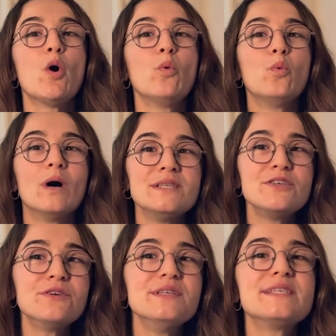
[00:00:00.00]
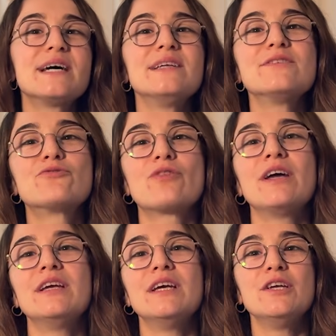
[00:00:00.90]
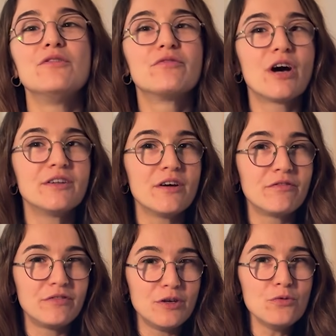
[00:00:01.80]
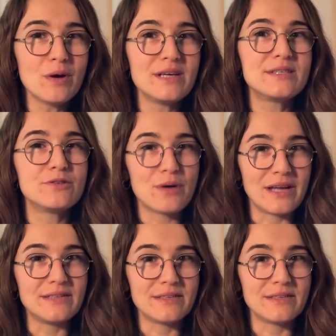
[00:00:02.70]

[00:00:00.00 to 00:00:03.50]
Once your design is ready, you've got a few ways to edit